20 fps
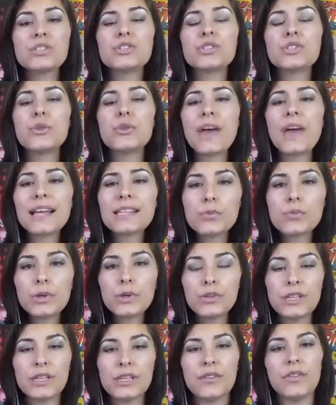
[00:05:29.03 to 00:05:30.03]
So that's what you
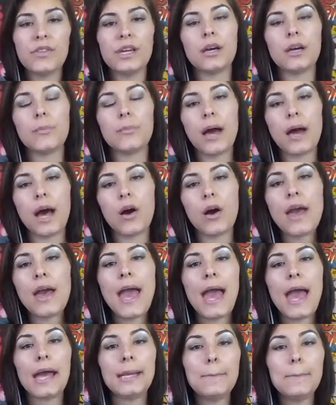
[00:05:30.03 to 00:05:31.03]
need to think about, and
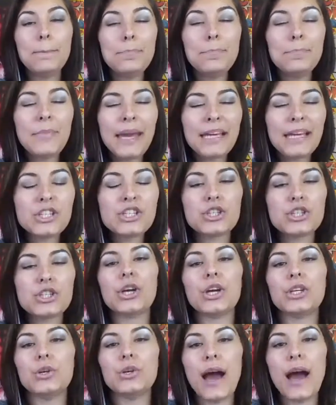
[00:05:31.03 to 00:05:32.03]
make sure you have a sense of
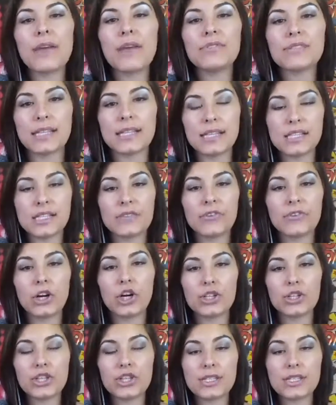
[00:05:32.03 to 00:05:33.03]
urgency if you want
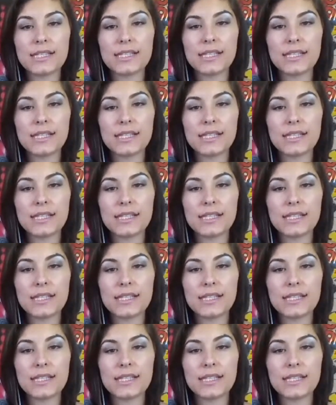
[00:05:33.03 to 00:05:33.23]
people